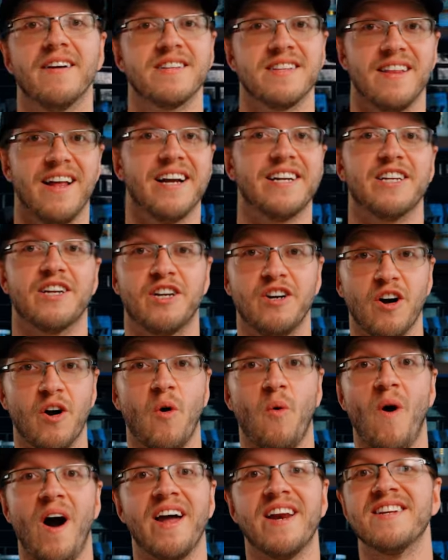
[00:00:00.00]
doesn't like to
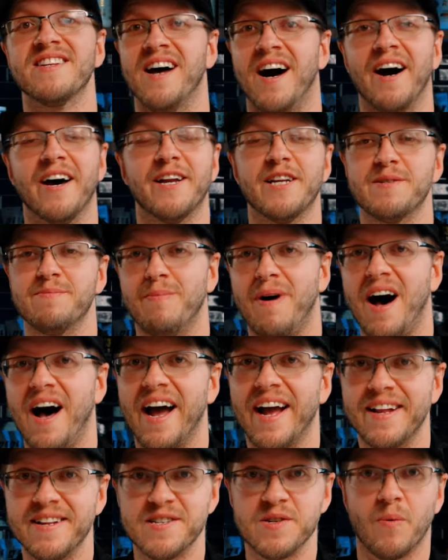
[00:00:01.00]
cook quite as hot as
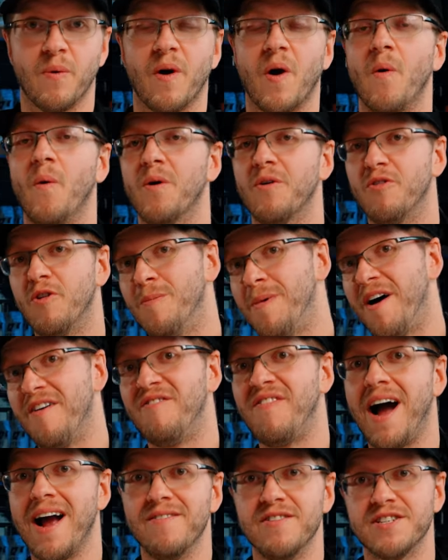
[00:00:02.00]
mine, so we're going for
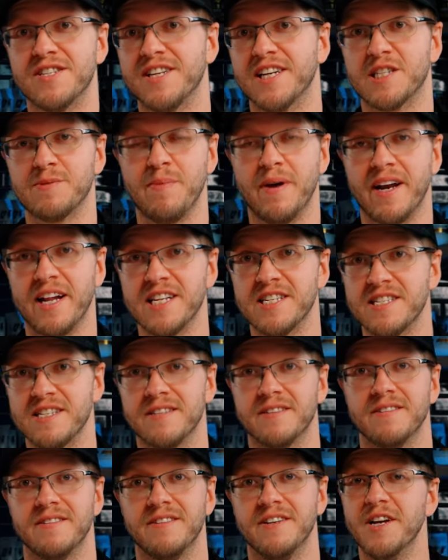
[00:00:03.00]
about 5 or 6
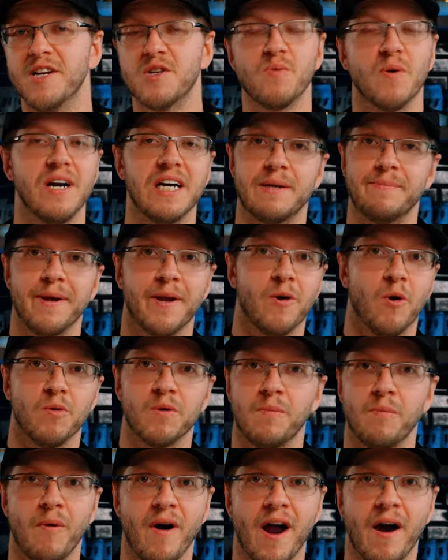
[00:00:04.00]
minutes. You just want it to be
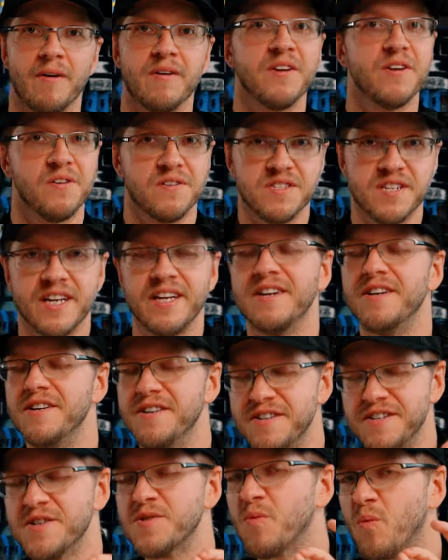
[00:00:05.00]
golden brown. You'll see it
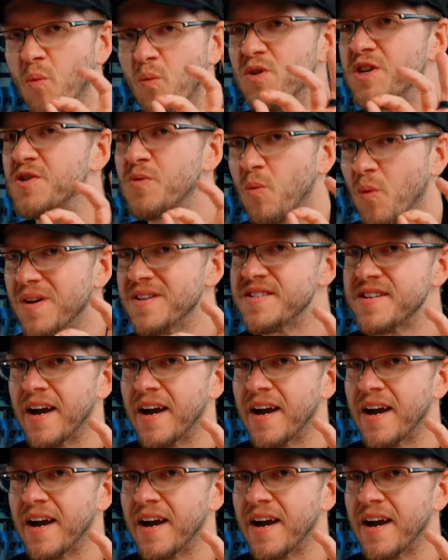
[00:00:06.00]
just 1